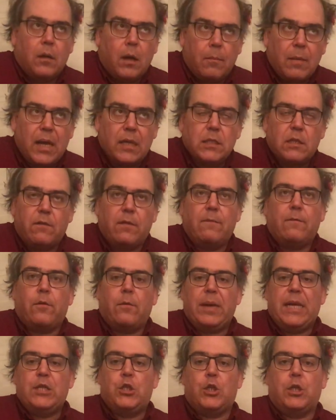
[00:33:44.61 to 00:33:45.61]
amounts of
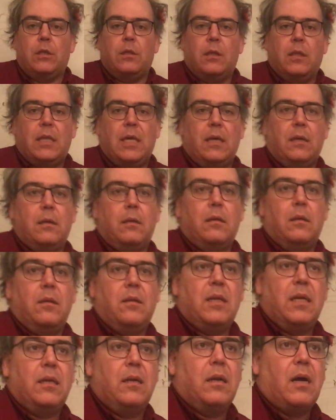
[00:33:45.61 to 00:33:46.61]
information than,
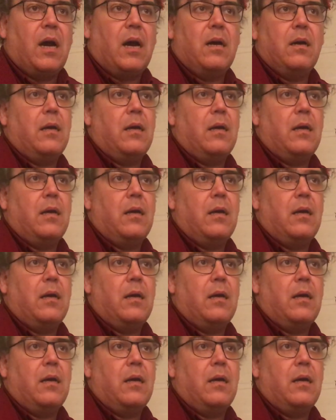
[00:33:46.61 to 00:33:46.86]
than